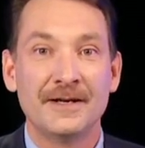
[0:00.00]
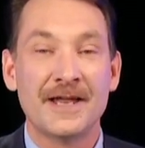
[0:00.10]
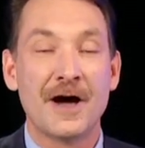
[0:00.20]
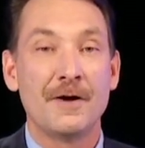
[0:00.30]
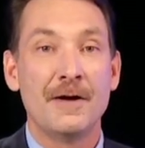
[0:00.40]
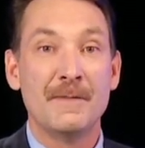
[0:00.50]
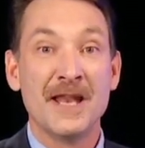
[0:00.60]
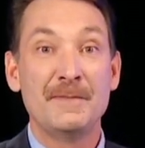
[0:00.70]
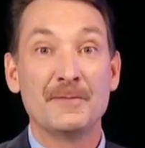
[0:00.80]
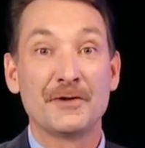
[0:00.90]
Now,
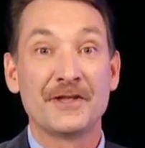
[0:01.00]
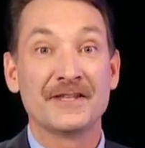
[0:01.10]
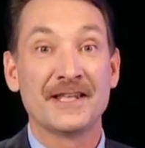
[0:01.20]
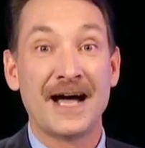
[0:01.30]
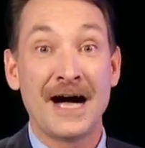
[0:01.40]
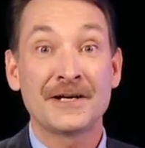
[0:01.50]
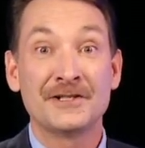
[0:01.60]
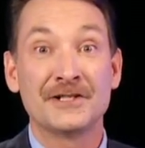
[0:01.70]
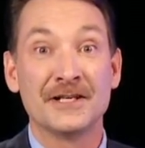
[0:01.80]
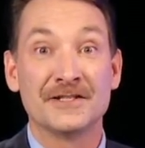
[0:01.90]
many people think that
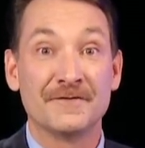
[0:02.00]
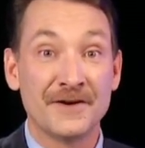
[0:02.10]
oxygen is a